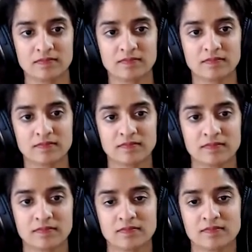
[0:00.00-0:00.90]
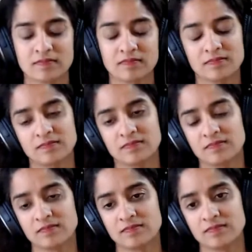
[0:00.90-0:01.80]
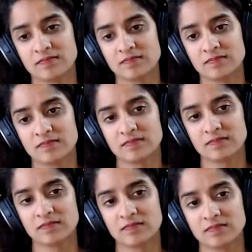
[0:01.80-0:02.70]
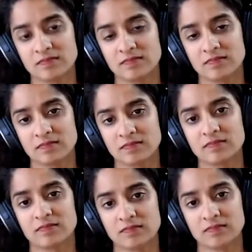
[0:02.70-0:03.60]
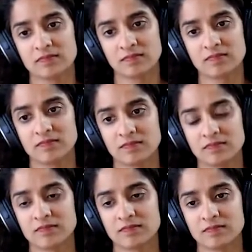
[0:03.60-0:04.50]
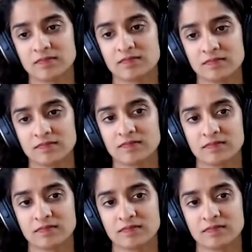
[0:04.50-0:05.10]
[no speech]